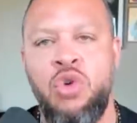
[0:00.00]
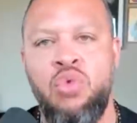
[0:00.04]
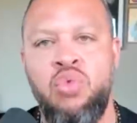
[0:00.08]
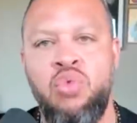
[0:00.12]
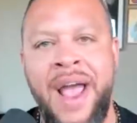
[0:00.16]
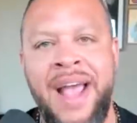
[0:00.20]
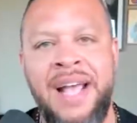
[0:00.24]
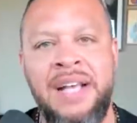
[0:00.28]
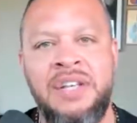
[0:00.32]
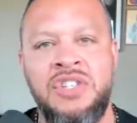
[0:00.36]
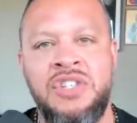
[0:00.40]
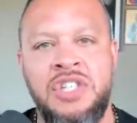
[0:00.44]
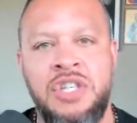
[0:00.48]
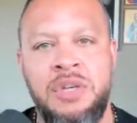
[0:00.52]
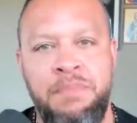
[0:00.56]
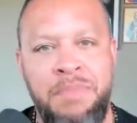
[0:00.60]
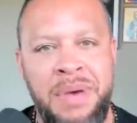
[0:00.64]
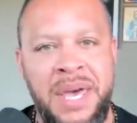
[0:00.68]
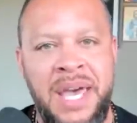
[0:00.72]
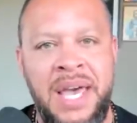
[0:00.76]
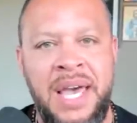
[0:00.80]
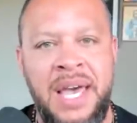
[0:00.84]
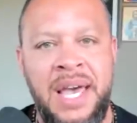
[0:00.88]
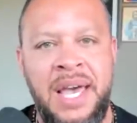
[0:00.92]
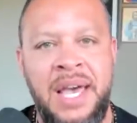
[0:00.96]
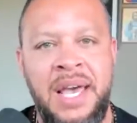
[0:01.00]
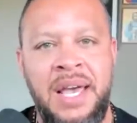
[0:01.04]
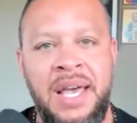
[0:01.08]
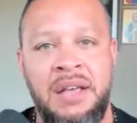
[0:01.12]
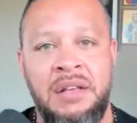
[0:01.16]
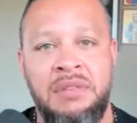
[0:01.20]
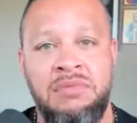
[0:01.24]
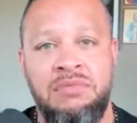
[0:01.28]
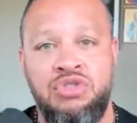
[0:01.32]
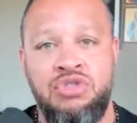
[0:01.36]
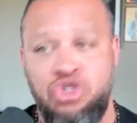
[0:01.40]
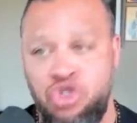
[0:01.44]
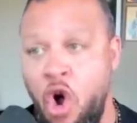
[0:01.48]
They're raised to
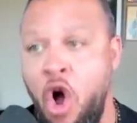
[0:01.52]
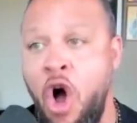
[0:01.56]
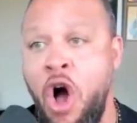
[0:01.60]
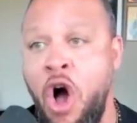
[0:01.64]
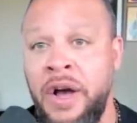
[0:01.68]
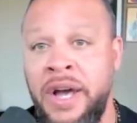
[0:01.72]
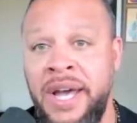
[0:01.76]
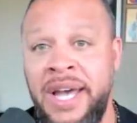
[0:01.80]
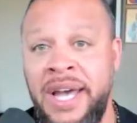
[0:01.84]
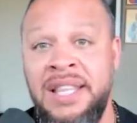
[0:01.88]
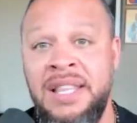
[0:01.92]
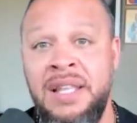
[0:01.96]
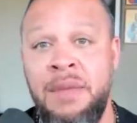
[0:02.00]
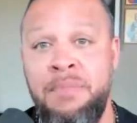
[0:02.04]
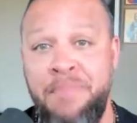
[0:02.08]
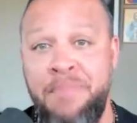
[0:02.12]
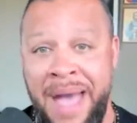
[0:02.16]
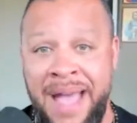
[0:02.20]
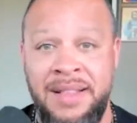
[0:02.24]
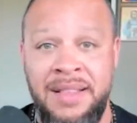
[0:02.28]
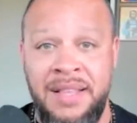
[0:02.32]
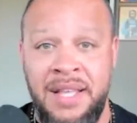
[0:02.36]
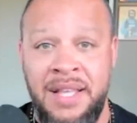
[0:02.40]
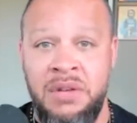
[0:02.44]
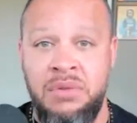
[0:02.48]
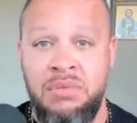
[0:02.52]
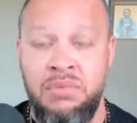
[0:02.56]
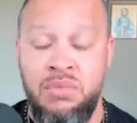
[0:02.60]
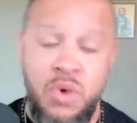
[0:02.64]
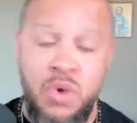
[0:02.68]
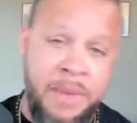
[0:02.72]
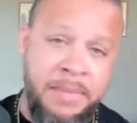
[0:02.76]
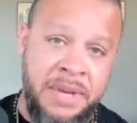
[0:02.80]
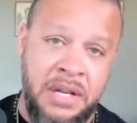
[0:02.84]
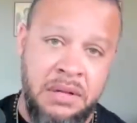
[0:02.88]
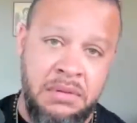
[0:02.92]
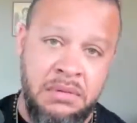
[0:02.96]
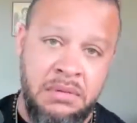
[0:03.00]
be strong, independent
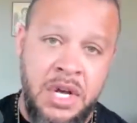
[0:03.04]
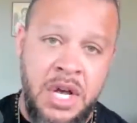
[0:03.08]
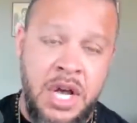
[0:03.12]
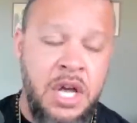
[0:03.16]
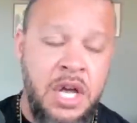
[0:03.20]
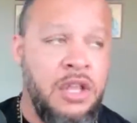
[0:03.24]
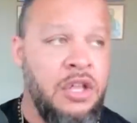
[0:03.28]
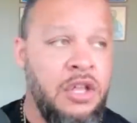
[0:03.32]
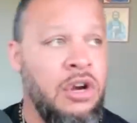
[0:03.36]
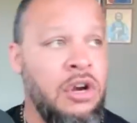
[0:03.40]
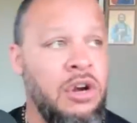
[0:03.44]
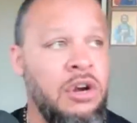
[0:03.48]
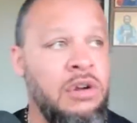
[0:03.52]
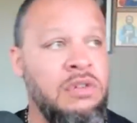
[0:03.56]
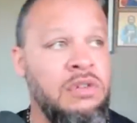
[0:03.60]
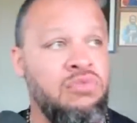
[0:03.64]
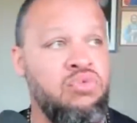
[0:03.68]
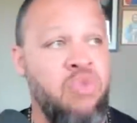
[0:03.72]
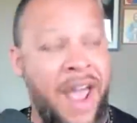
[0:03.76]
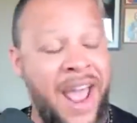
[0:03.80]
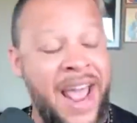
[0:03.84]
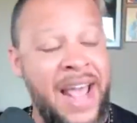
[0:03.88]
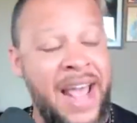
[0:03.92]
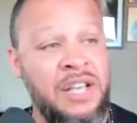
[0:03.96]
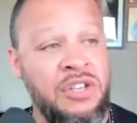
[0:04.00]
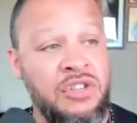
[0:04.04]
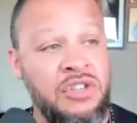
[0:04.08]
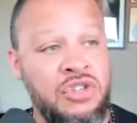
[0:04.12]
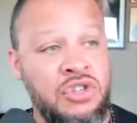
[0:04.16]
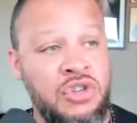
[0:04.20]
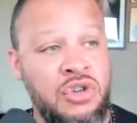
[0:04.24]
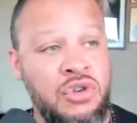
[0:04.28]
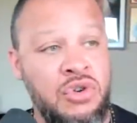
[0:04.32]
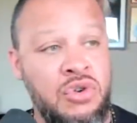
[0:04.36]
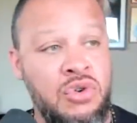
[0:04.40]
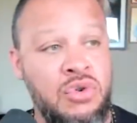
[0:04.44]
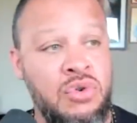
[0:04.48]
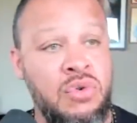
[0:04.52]
women. They're
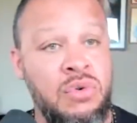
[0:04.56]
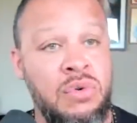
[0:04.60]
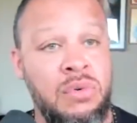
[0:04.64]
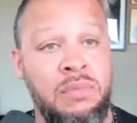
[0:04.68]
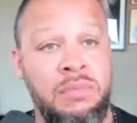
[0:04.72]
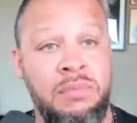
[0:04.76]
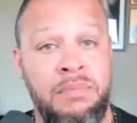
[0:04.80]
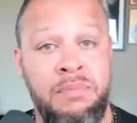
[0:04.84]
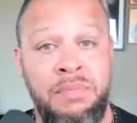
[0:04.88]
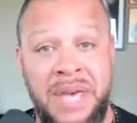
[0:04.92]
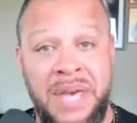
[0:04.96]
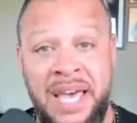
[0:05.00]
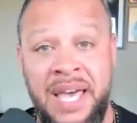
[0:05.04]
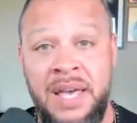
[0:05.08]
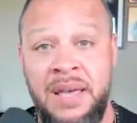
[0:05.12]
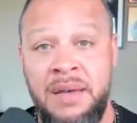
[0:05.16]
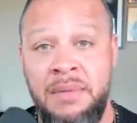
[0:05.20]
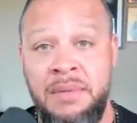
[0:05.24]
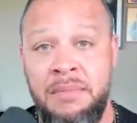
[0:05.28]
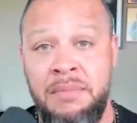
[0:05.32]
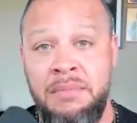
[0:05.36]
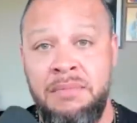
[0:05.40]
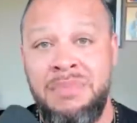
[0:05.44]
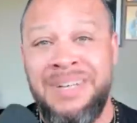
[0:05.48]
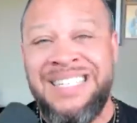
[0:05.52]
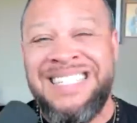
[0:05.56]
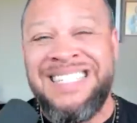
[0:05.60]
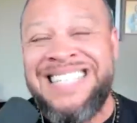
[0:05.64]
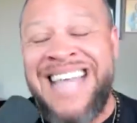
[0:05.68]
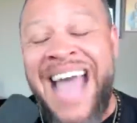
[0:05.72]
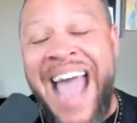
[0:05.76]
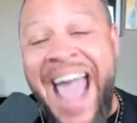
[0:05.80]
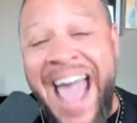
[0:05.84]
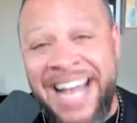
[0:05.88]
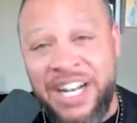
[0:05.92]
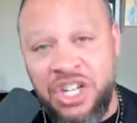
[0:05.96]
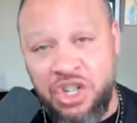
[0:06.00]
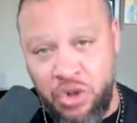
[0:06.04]
raised to be
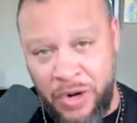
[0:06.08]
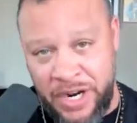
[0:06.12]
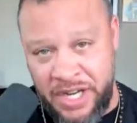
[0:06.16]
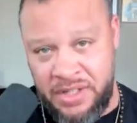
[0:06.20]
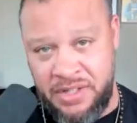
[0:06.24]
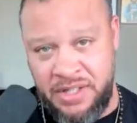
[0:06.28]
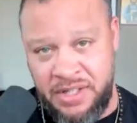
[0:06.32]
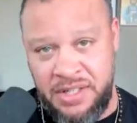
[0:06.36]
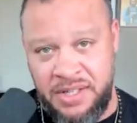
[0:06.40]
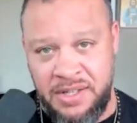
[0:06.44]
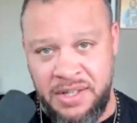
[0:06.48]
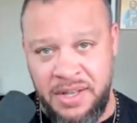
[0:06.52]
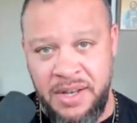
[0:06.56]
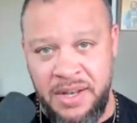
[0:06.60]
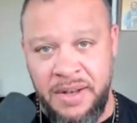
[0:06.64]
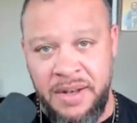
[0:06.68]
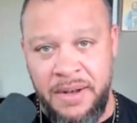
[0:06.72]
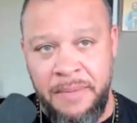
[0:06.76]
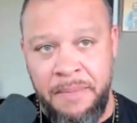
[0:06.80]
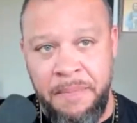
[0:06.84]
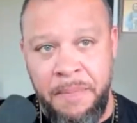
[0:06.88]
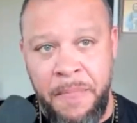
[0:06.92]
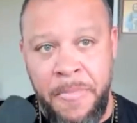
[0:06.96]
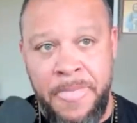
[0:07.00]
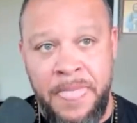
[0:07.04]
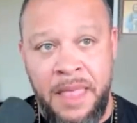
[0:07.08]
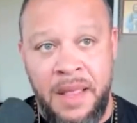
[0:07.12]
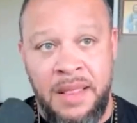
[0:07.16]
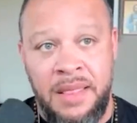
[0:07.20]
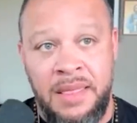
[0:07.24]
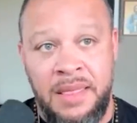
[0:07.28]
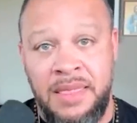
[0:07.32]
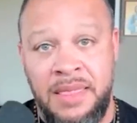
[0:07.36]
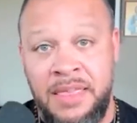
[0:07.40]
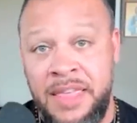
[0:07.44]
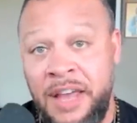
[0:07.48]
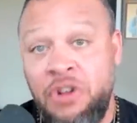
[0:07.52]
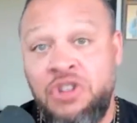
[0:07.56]
misandrists.
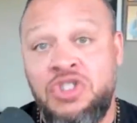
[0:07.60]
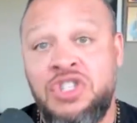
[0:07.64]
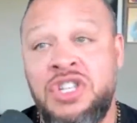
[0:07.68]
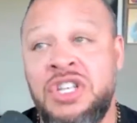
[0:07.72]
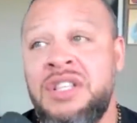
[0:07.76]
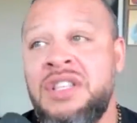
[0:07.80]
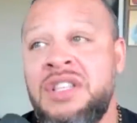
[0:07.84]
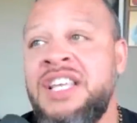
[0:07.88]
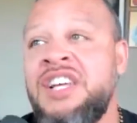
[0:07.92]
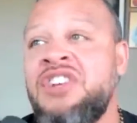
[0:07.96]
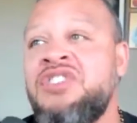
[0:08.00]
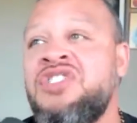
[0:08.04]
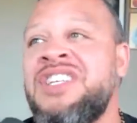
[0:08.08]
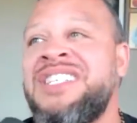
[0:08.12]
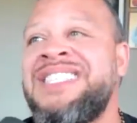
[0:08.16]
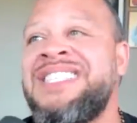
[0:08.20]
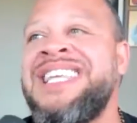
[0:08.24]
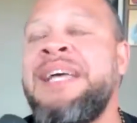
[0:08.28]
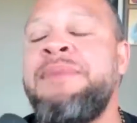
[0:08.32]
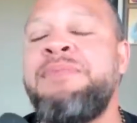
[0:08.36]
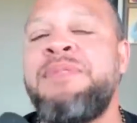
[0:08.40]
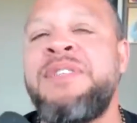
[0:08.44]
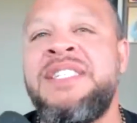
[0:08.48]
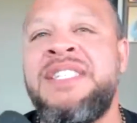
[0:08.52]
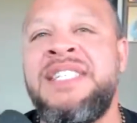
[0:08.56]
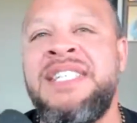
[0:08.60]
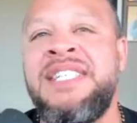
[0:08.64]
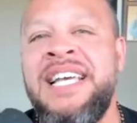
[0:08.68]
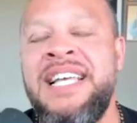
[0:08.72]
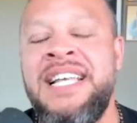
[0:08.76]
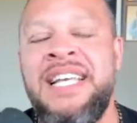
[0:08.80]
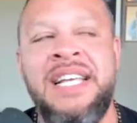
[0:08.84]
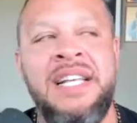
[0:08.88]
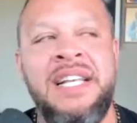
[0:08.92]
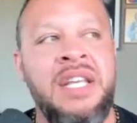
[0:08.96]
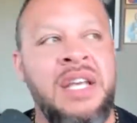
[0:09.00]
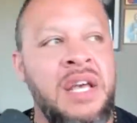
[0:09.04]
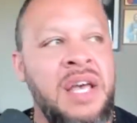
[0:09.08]
There's a, there's a deep
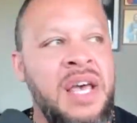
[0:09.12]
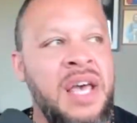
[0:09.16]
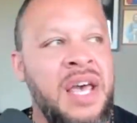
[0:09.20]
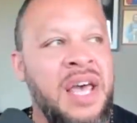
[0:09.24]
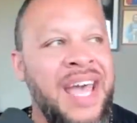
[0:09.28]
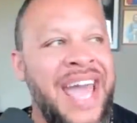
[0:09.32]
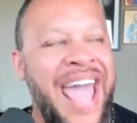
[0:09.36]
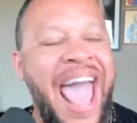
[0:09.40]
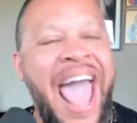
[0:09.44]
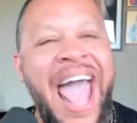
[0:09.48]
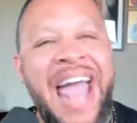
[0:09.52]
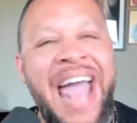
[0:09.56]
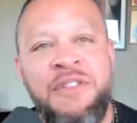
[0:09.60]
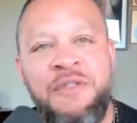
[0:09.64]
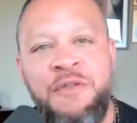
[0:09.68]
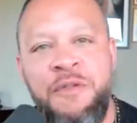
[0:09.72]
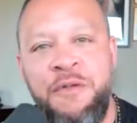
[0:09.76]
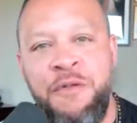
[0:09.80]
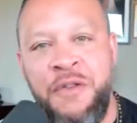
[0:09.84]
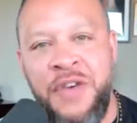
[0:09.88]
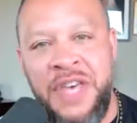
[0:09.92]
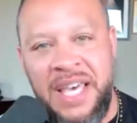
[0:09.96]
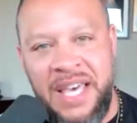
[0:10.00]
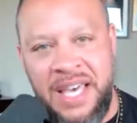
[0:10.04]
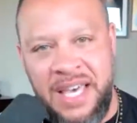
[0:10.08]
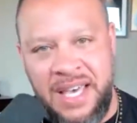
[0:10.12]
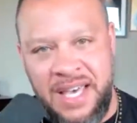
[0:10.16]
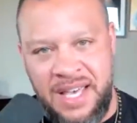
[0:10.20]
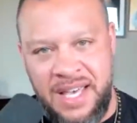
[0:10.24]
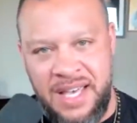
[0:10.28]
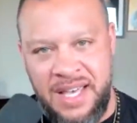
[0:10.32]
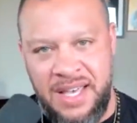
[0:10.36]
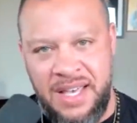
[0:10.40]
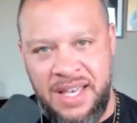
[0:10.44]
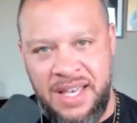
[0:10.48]
seated envy.